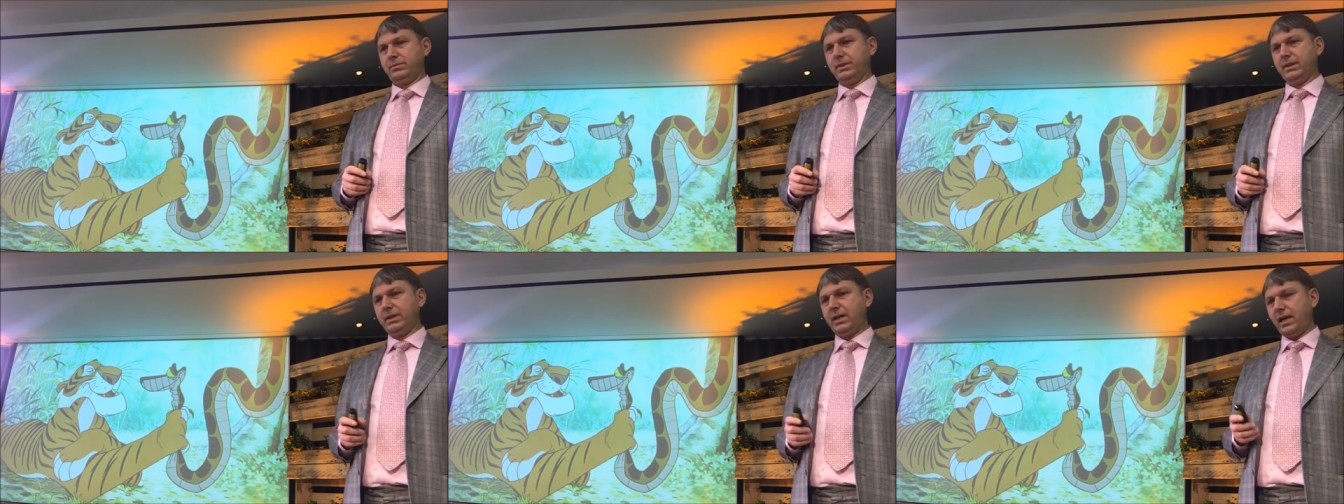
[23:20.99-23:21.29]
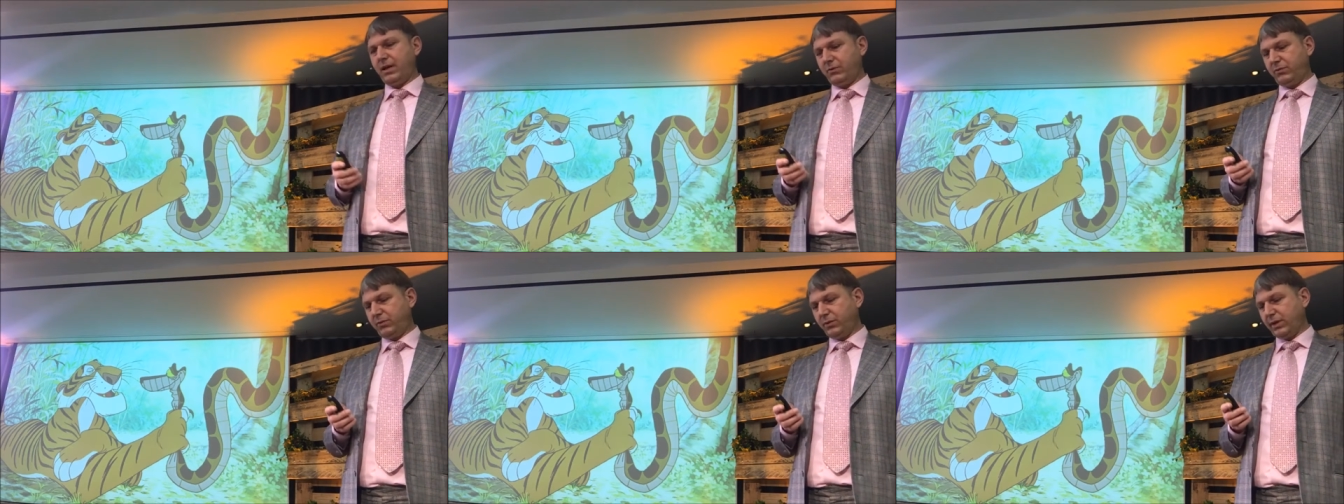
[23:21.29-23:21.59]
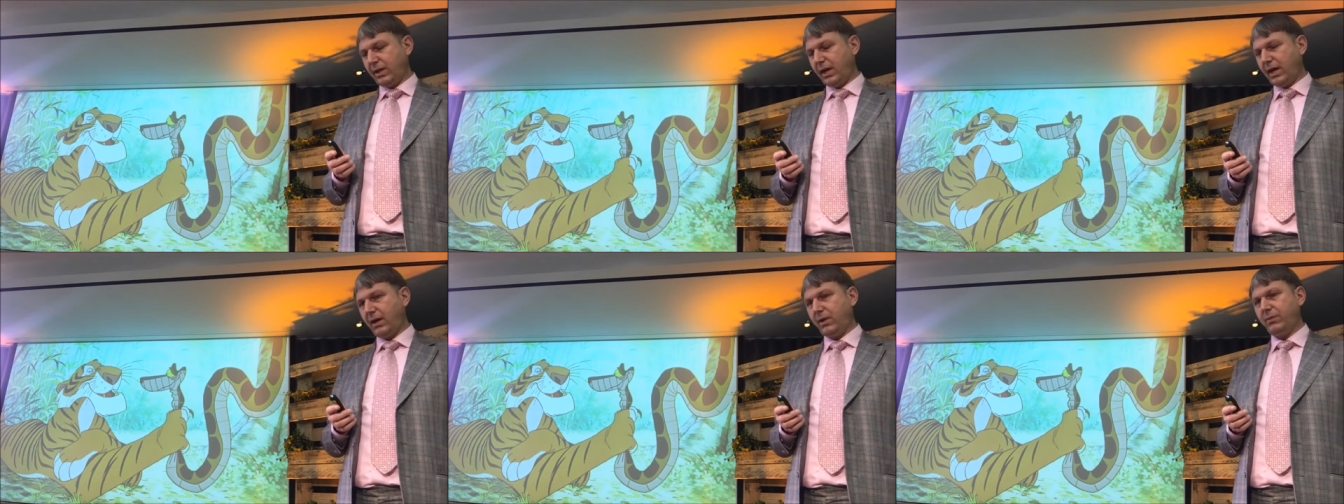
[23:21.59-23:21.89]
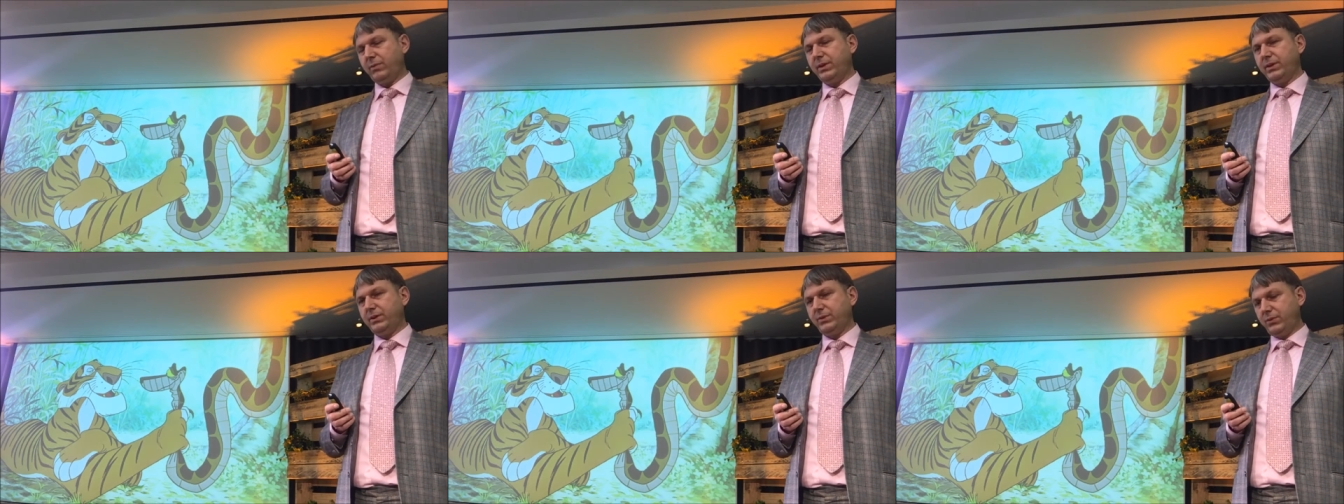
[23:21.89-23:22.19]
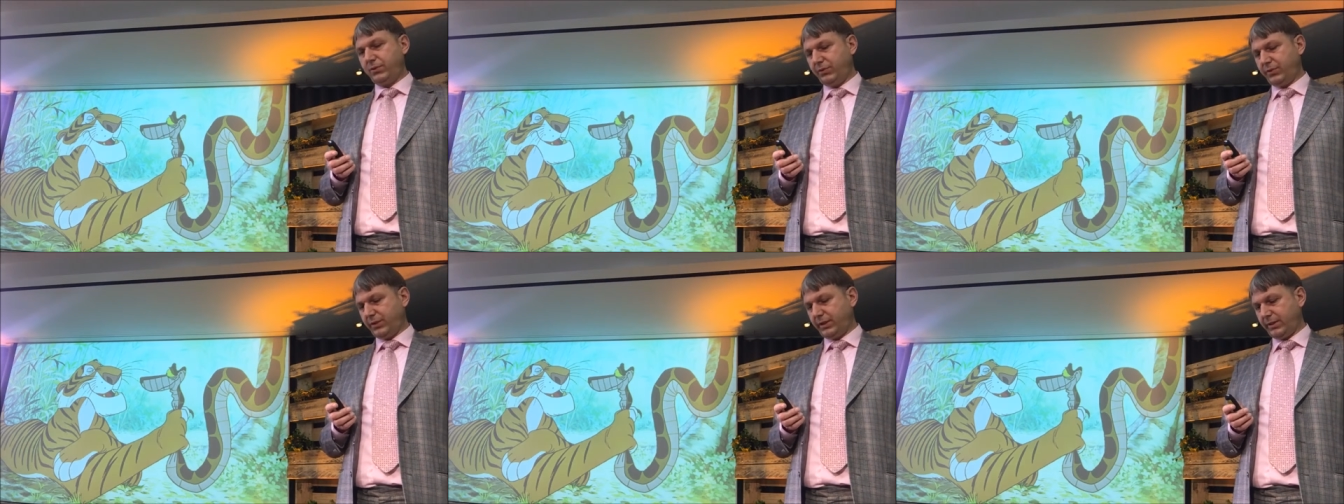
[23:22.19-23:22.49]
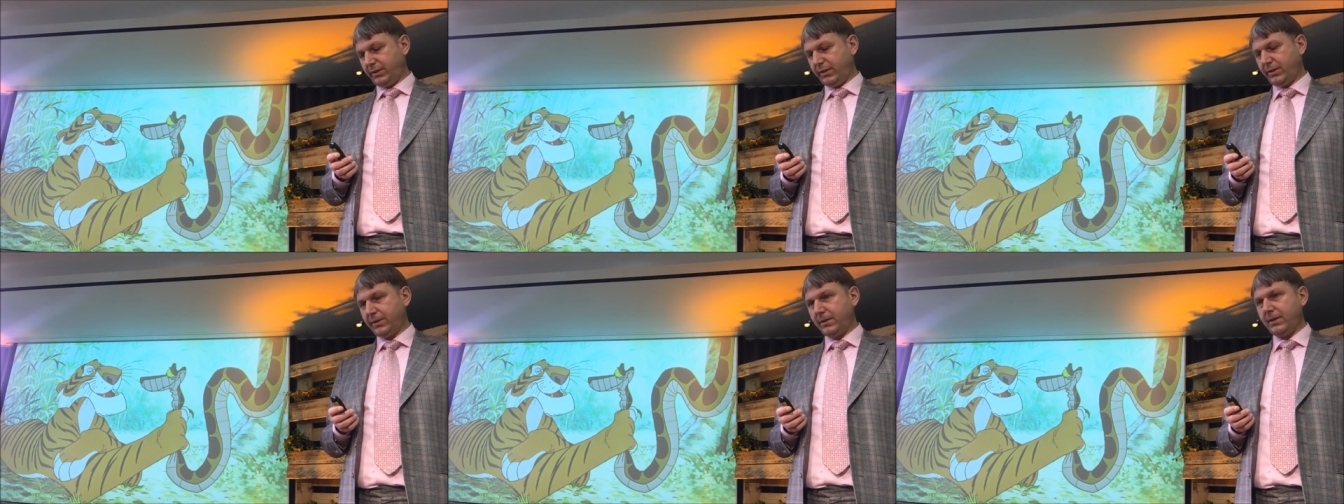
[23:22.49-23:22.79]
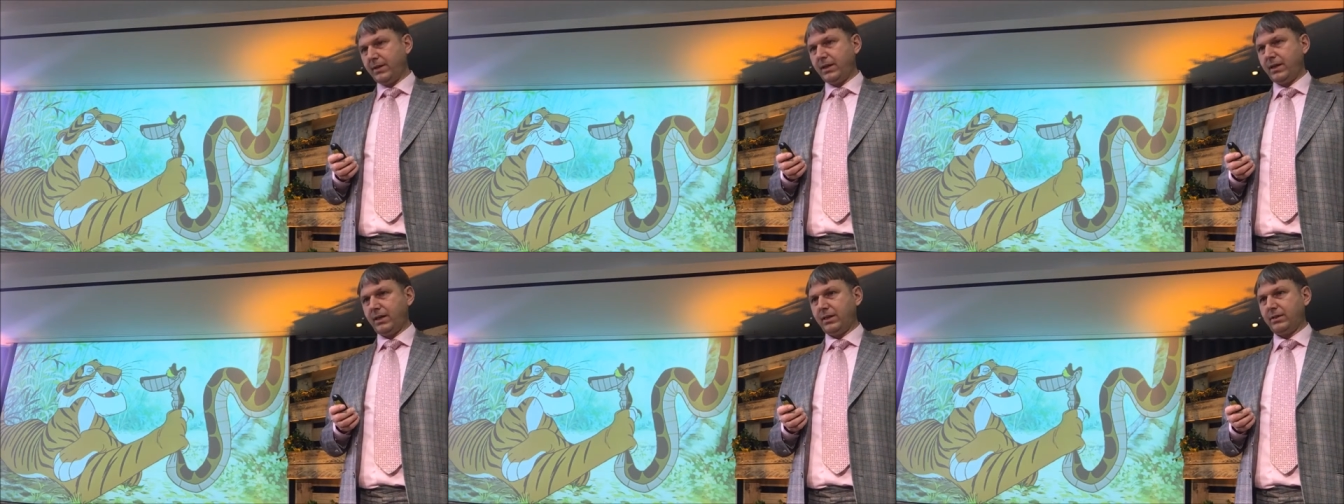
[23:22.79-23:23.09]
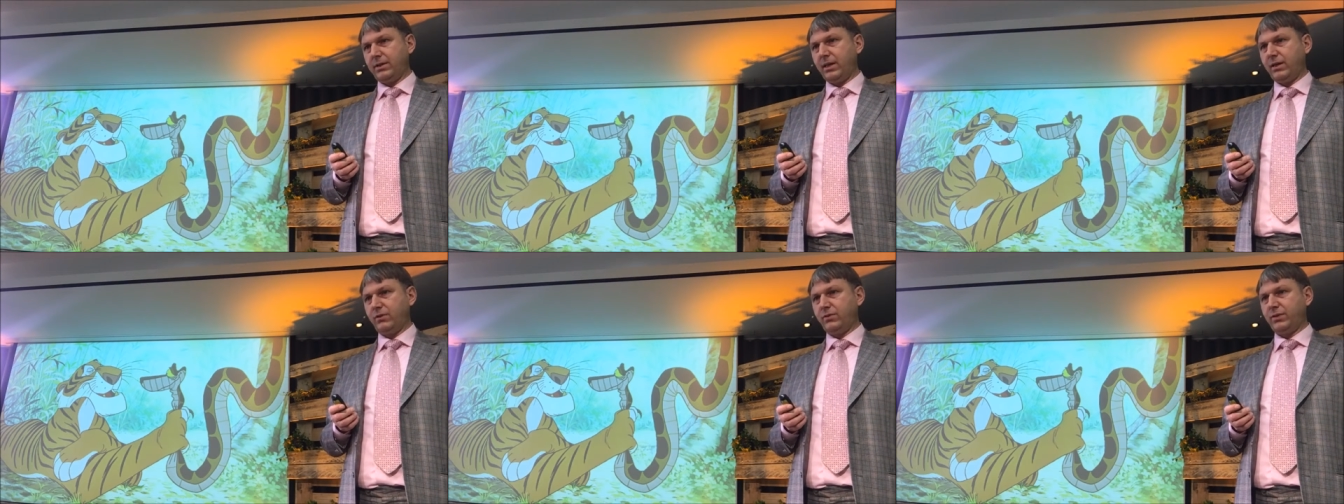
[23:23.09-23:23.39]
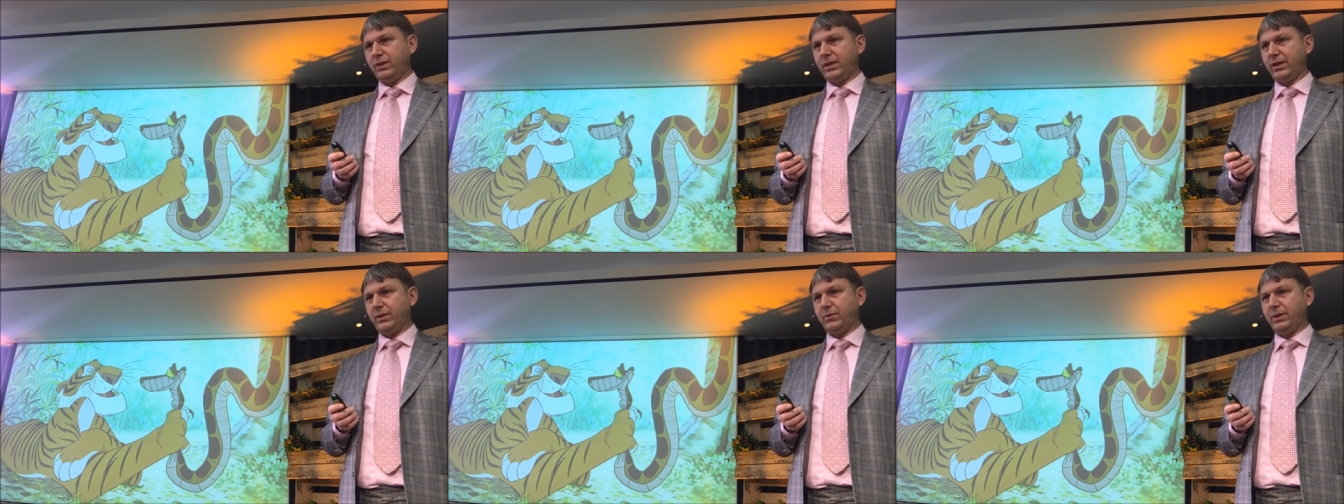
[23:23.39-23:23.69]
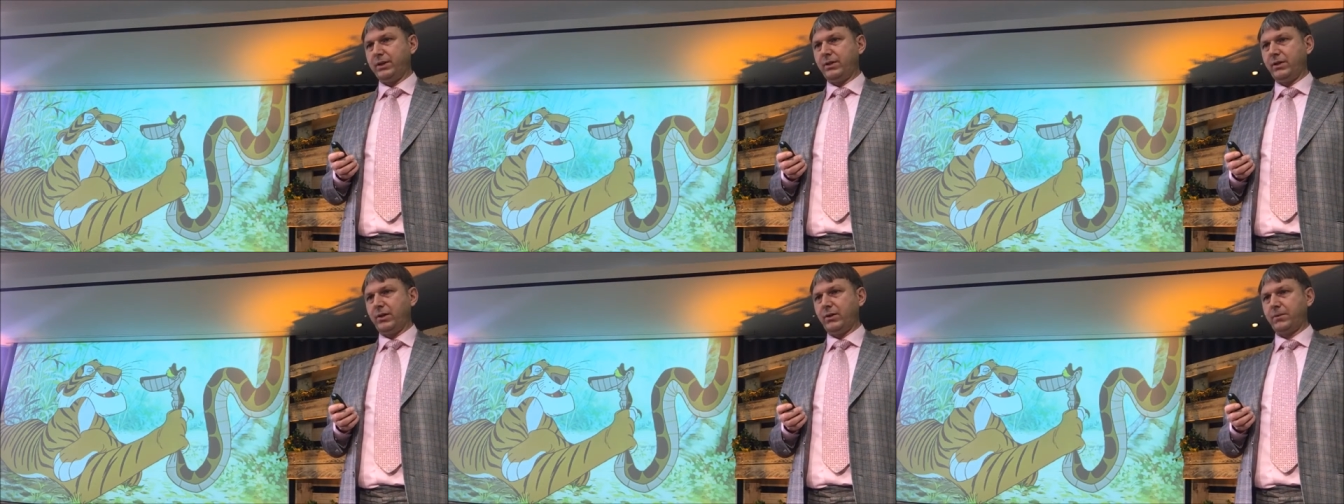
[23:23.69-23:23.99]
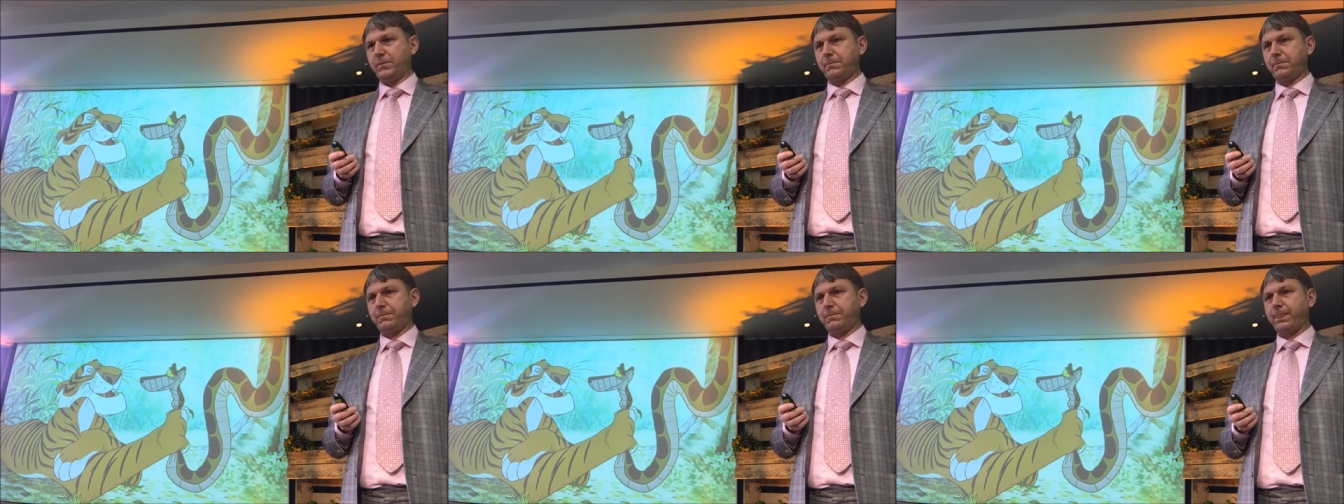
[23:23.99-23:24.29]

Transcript: be careful how we use it and how far we go.